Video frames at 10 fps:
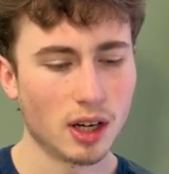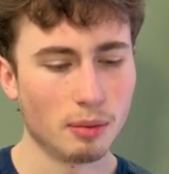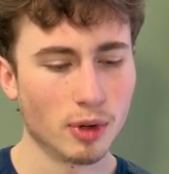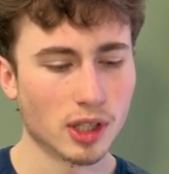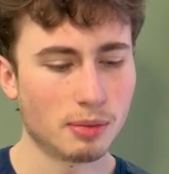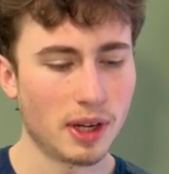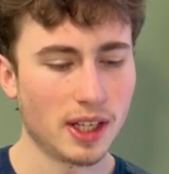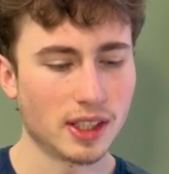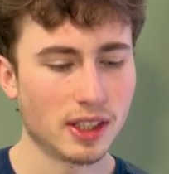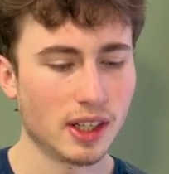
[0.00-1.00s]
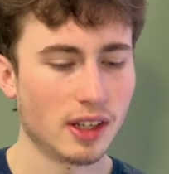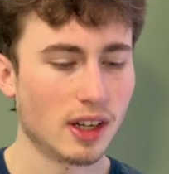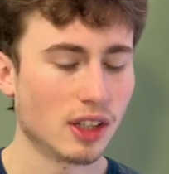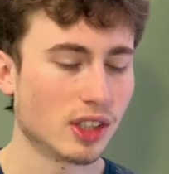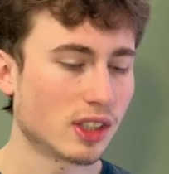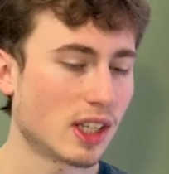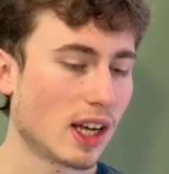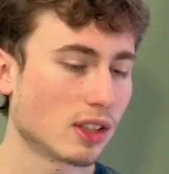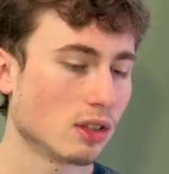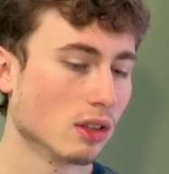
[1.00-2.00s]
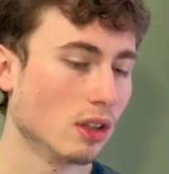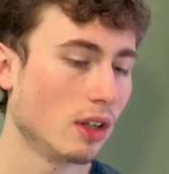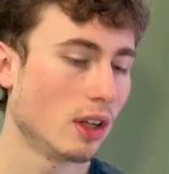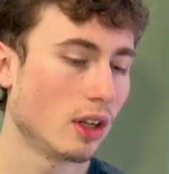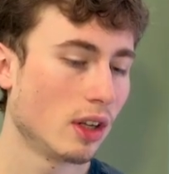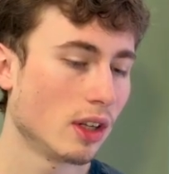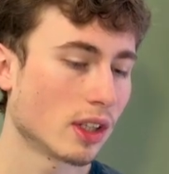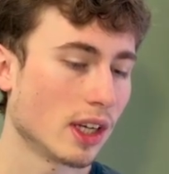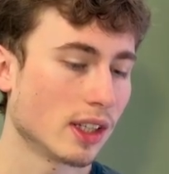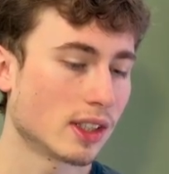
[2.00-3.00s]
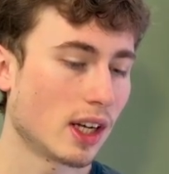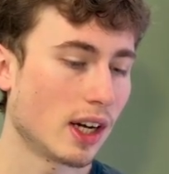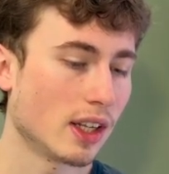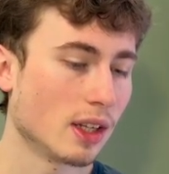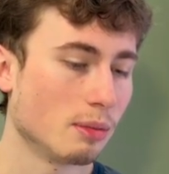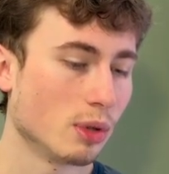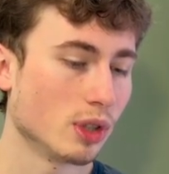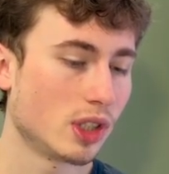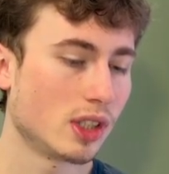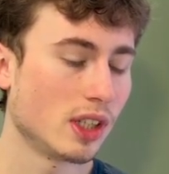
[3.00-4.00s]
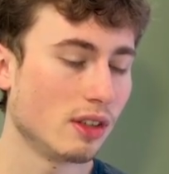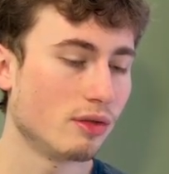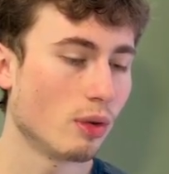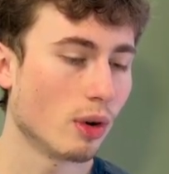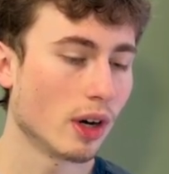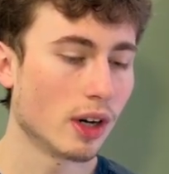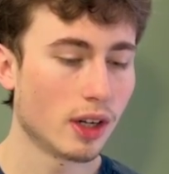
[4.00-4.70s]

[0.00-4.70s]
more space, and then I'll just castle kingside and then push c4.